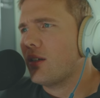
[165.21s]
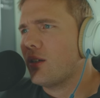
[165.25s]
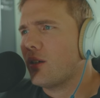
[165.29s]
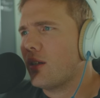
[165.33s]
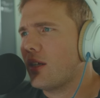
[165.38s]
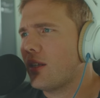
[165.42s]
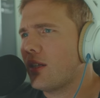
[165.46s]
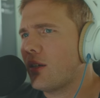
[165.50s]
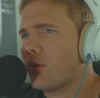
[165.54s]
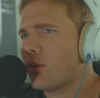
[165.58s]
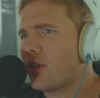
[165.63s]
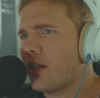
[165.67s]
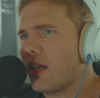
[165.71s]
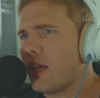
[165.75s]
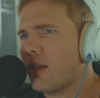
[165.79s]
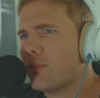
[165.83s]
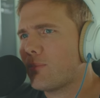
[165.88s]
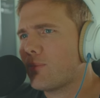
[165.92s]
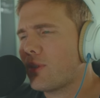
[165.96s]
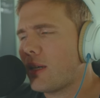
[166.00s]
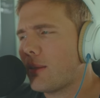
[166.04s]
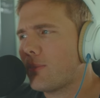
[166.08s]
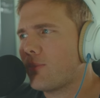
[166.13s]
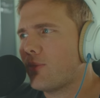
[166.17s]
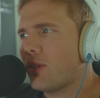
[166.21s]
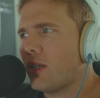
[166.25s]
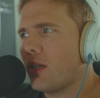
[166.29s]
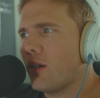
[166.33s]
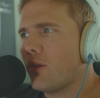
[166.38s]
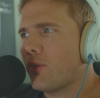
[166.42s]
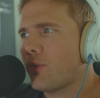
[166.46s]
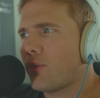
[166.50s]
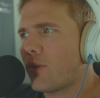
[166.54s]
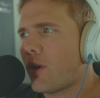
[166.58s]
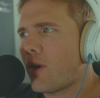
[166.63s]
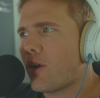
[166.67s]
And they were in a hip hop
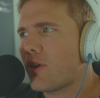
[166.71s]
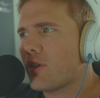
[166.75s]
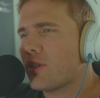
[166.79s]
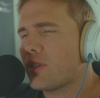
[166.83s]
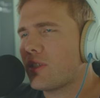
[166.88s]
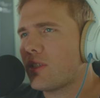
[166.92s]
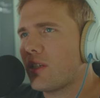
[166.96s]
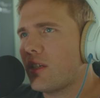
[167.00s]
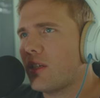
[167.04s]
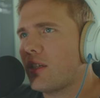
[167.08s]
video first,